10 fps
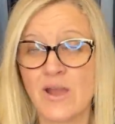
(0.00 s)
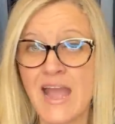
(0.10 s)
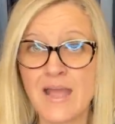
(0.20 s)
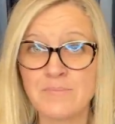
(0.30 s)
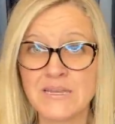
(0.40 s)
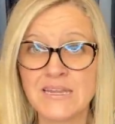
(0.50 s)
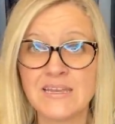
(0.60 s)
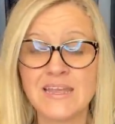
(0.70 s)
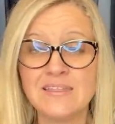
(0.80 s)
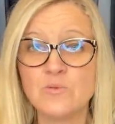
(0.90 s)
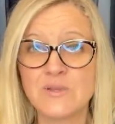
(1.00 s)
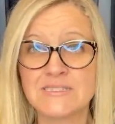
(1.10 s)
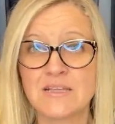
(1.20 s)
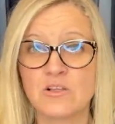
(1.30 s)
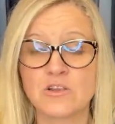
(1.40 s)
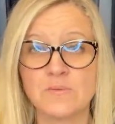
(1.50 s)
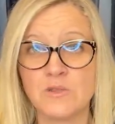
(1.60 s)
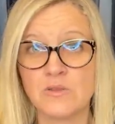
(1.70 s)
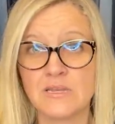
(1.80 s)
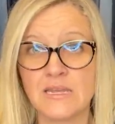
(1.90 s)
happening in the reseller
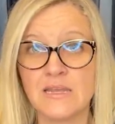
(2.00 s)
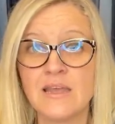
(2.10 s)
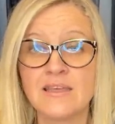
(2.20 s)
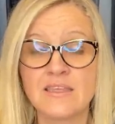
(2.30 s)
community